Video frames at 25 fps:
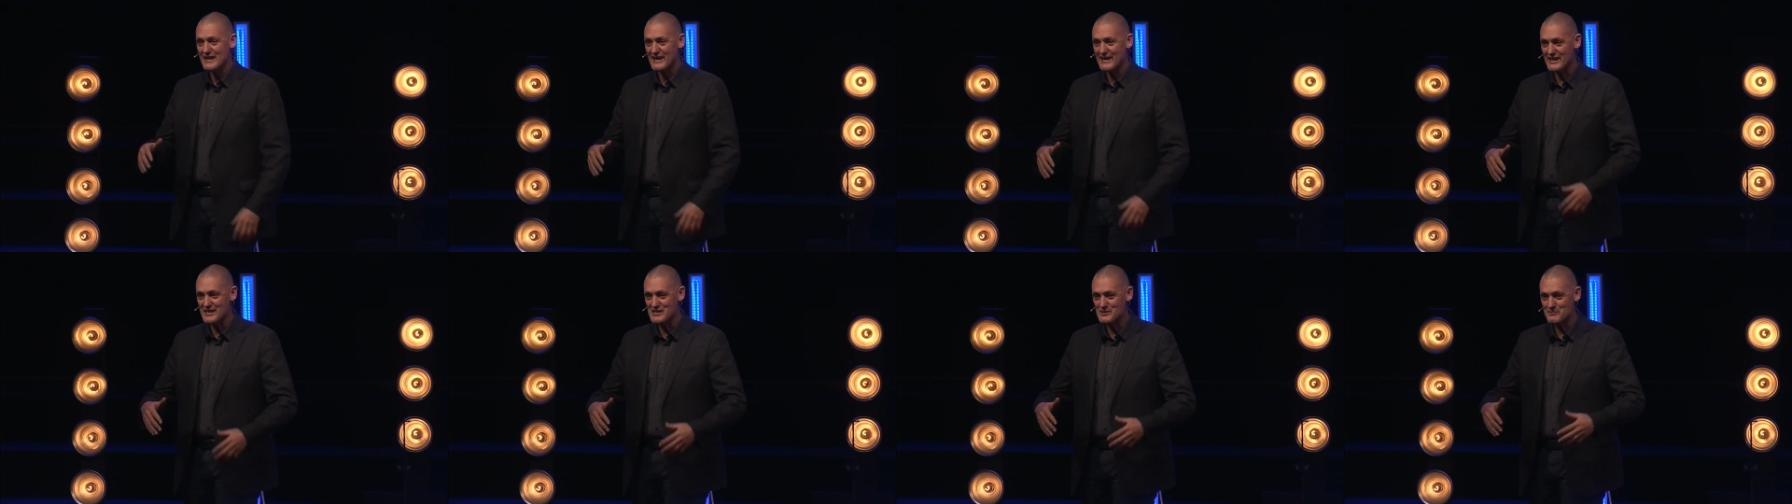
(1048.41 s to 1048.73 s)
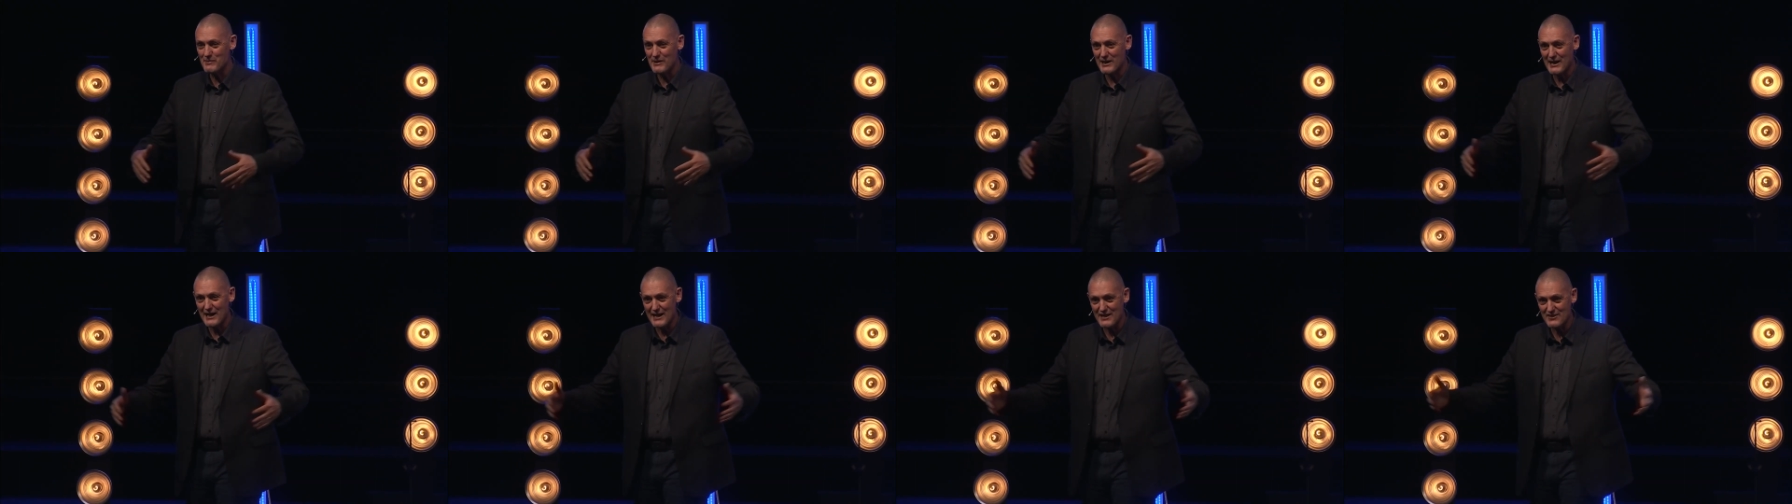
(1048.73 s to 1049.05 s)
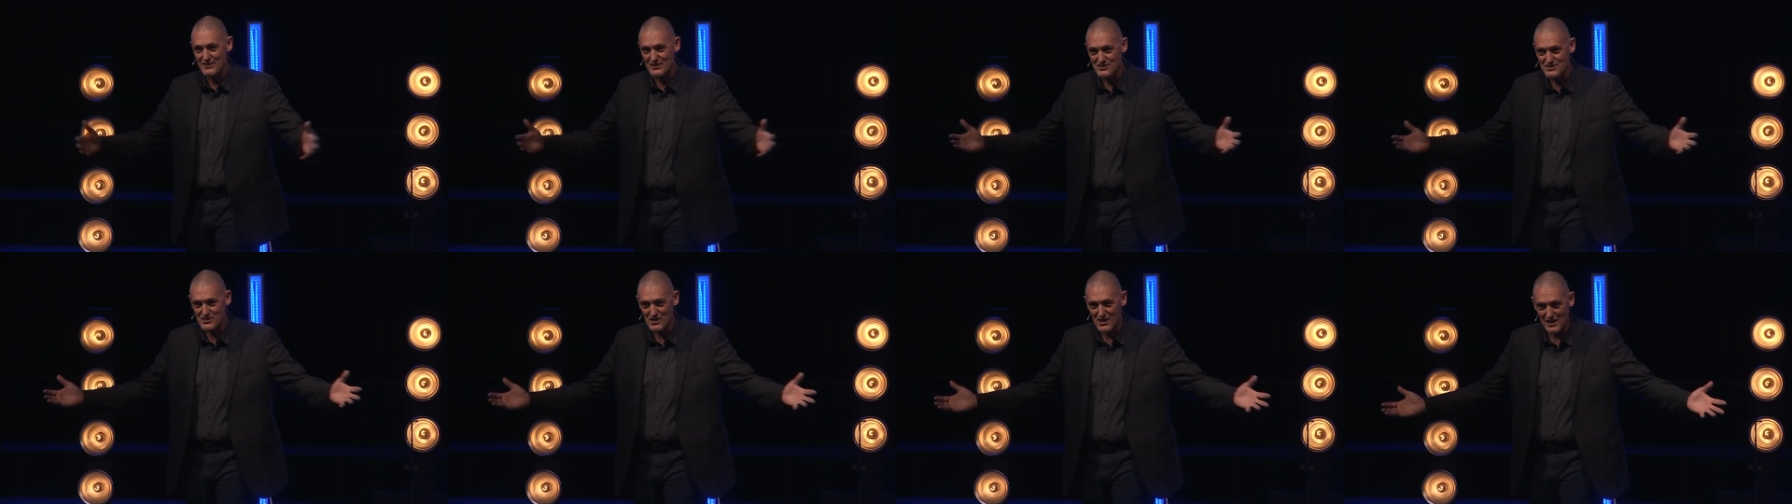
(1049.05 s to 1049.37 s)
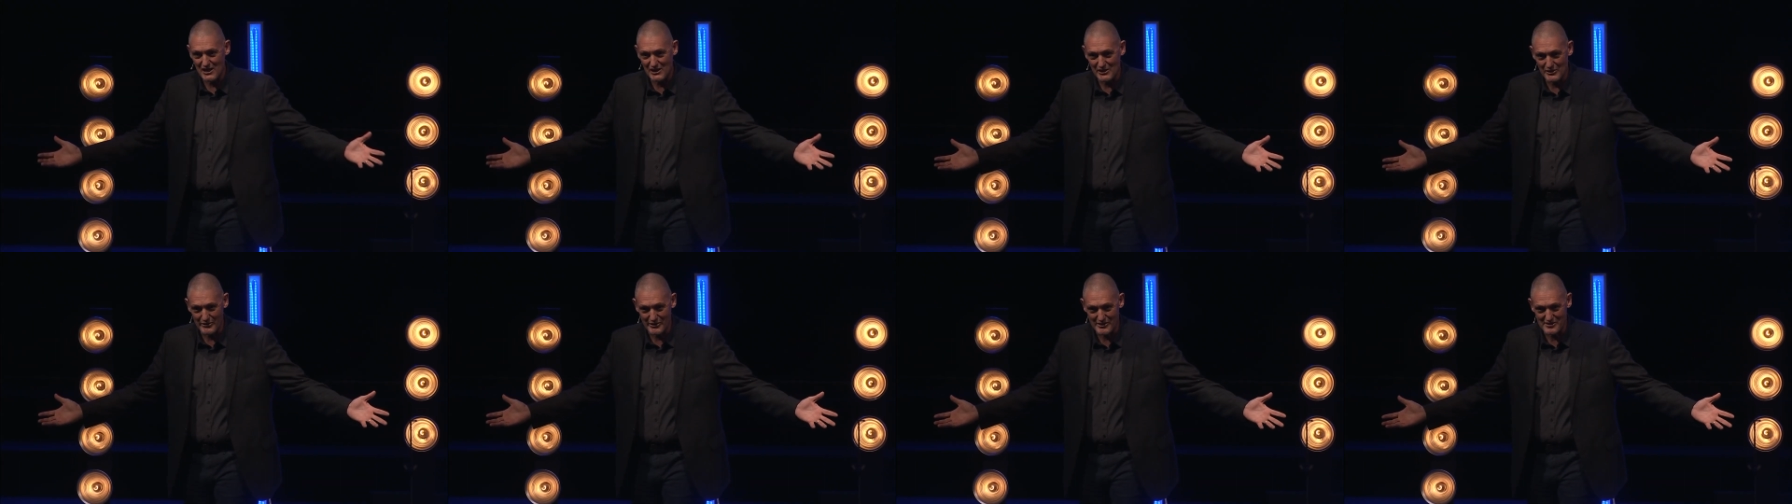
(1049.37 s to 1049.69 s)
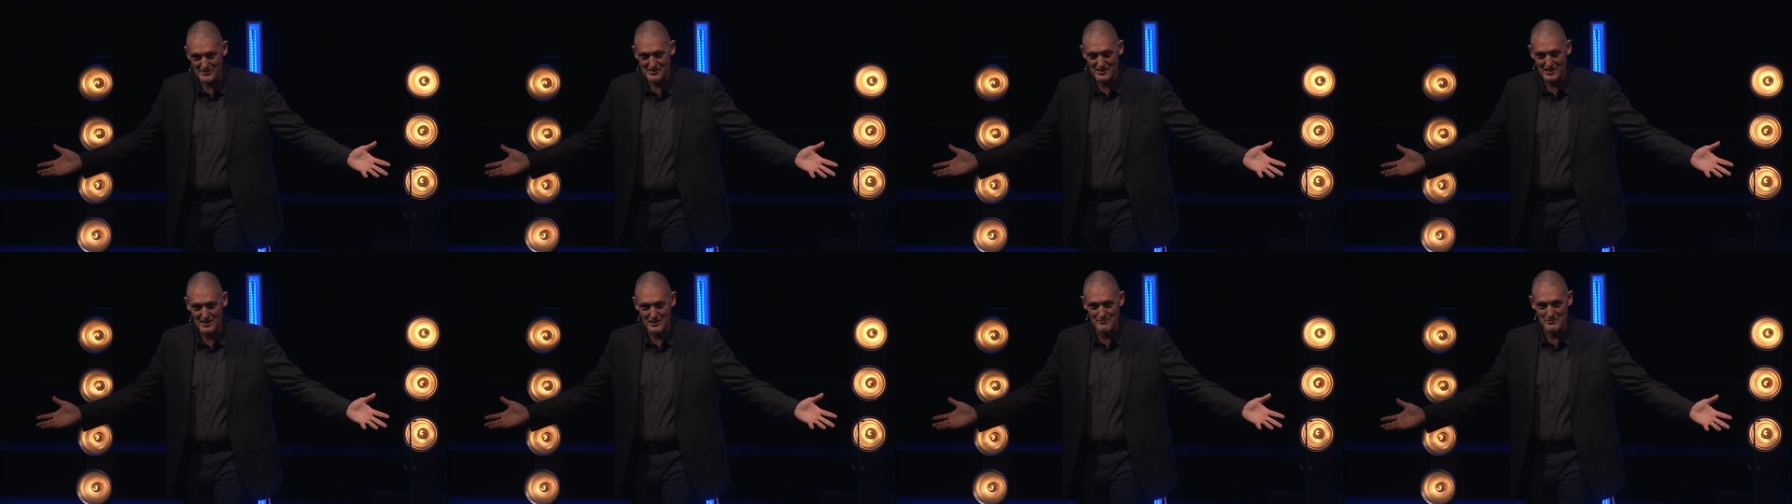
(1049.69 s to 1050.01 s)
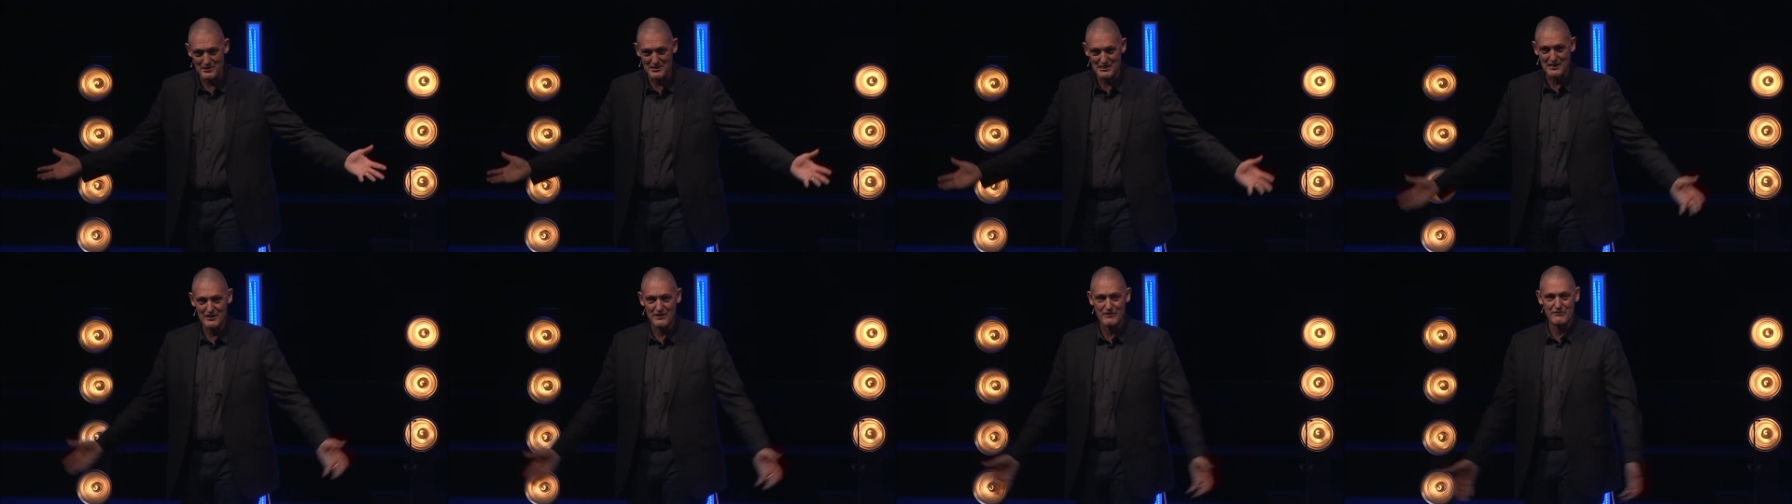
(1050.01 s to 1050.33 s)
He's behind the tolerance
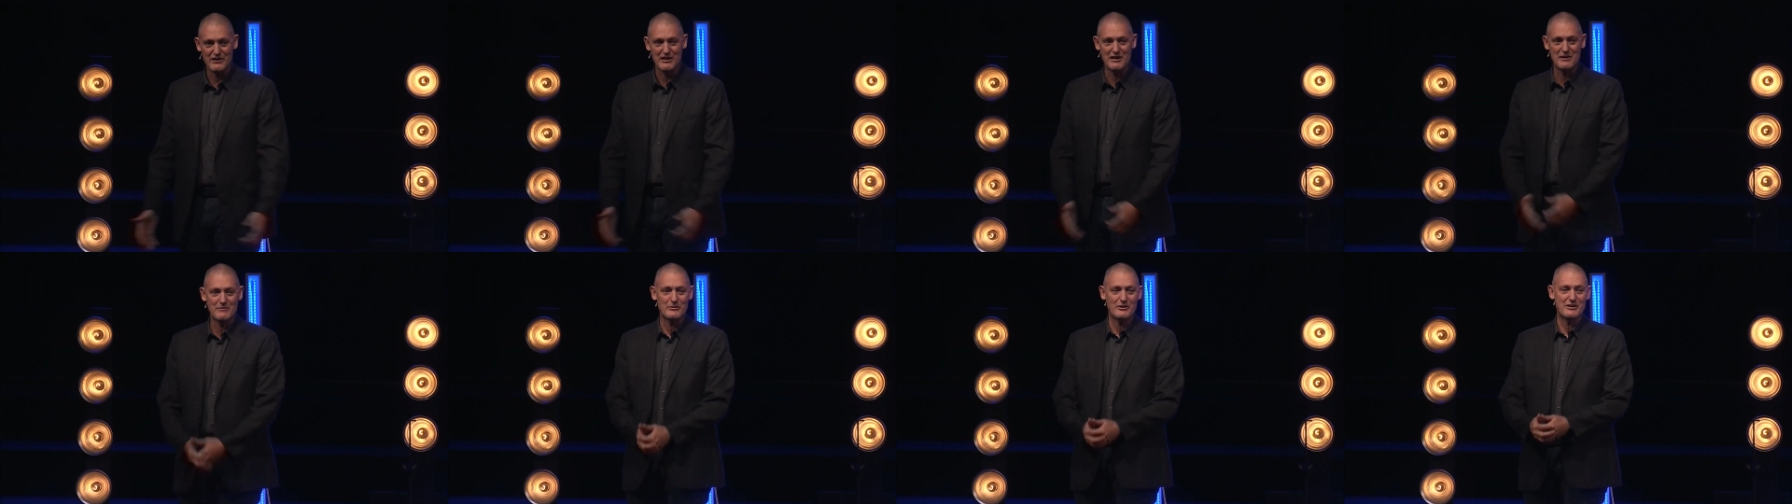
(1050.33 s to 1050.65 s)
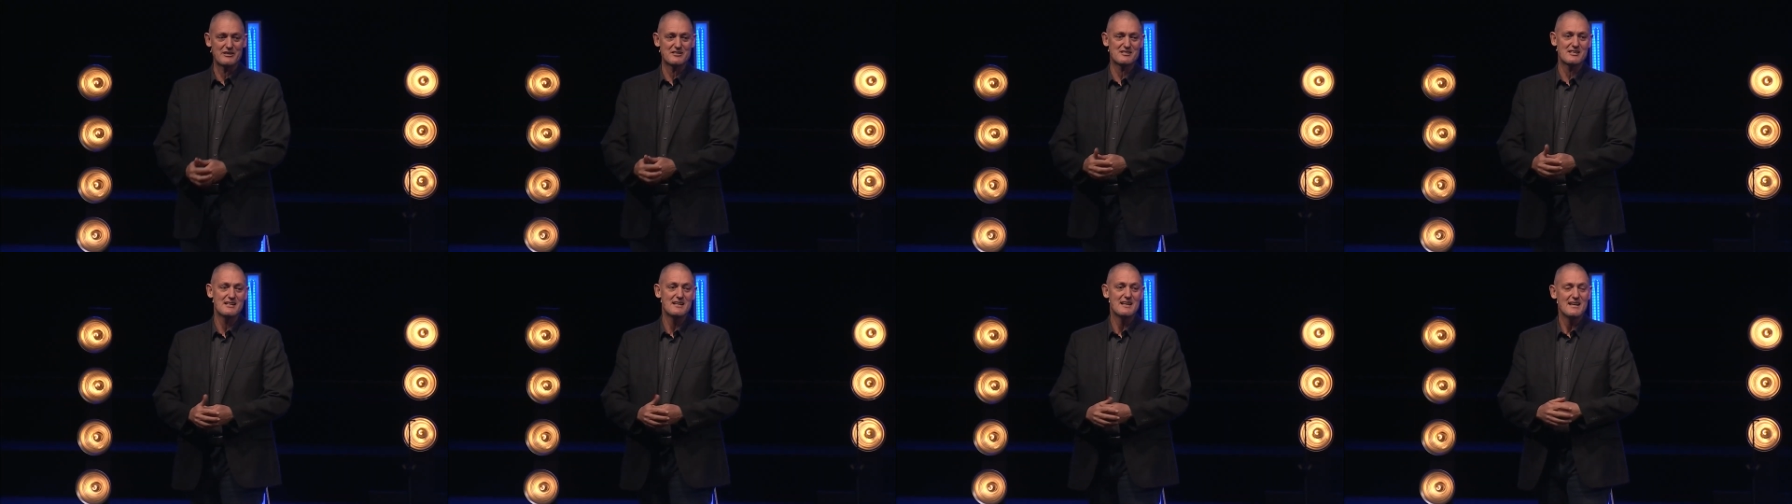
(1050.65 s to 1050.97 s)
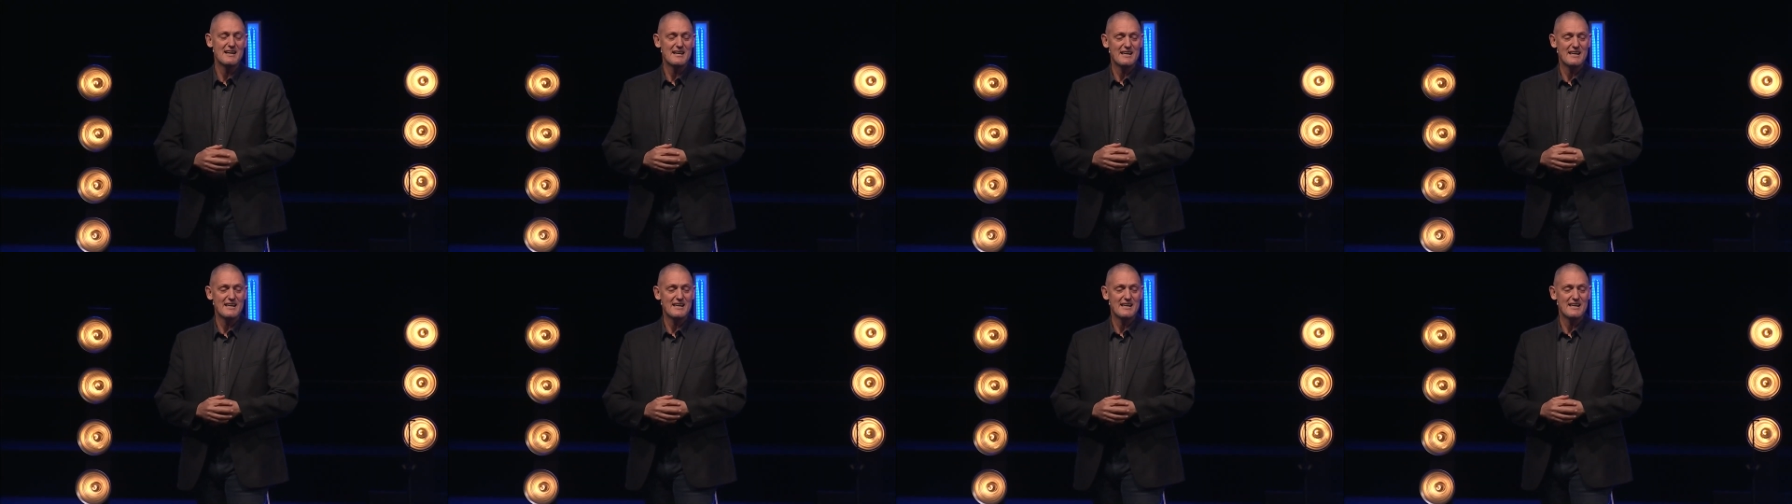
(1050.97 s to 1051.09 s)
coming out of the Emirates.